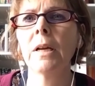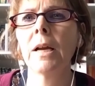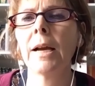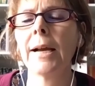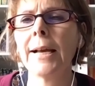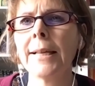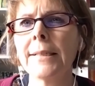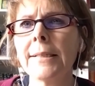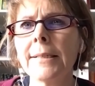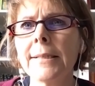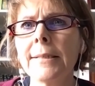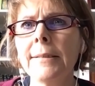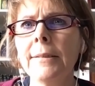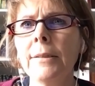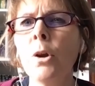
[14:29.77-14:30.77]
and
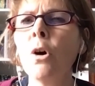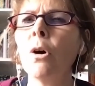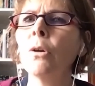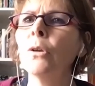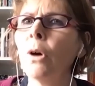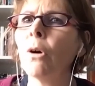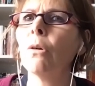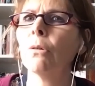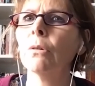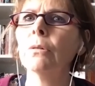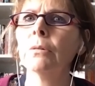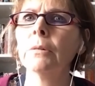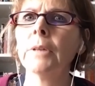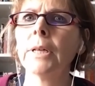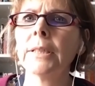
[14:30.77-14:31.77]
not
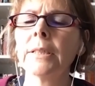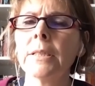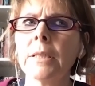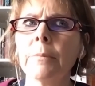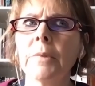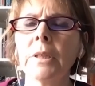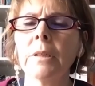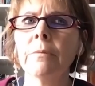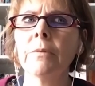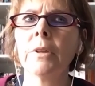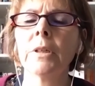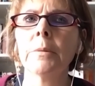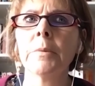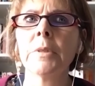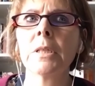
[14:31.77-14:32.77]
all academic
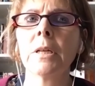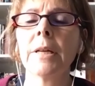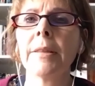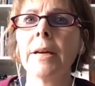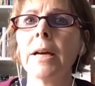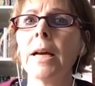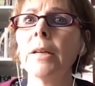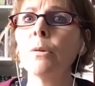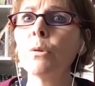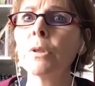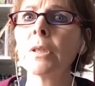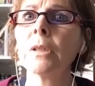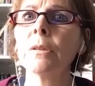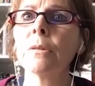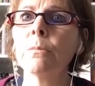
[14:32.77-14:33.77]
environments like that. And
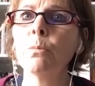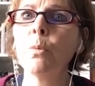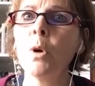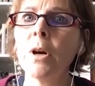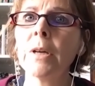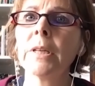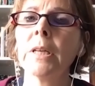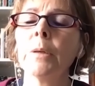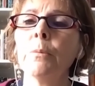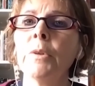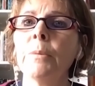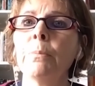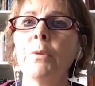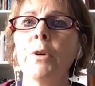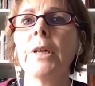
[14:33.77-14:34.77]
also working with
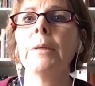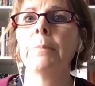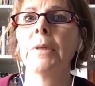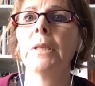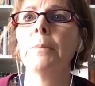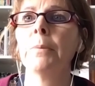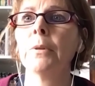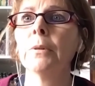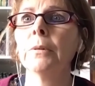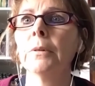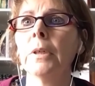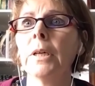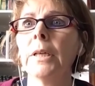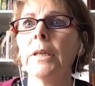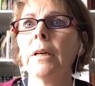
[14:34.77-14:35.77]
bright people,
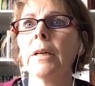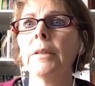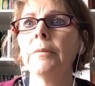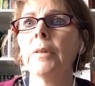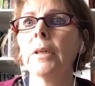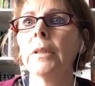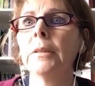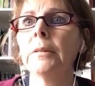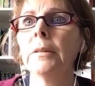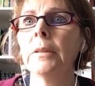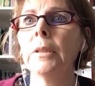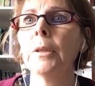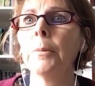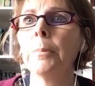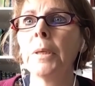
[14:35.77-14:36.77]
I
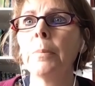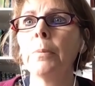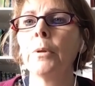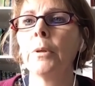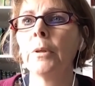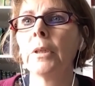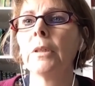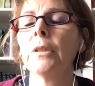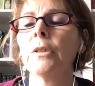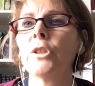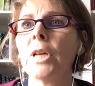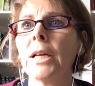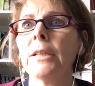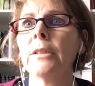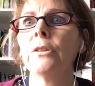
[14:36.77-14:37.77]
people who are going to
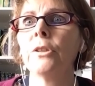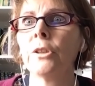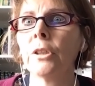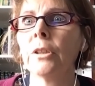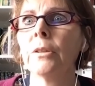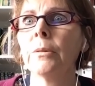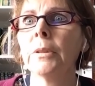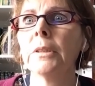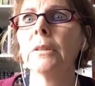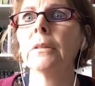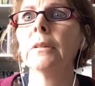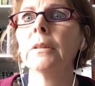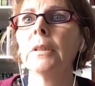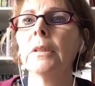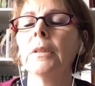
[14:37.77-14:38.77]
challenge you and
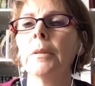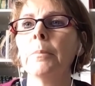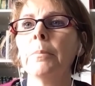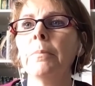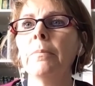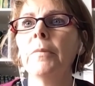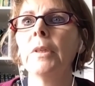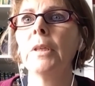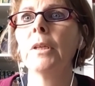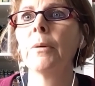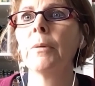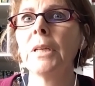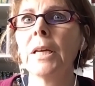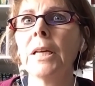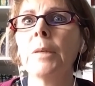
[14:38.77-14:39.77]

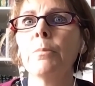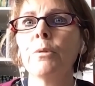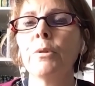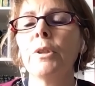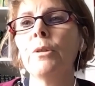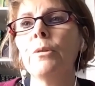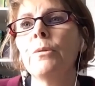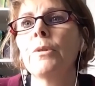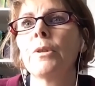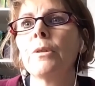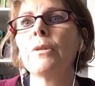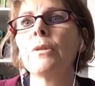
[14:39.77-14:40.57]
enable you to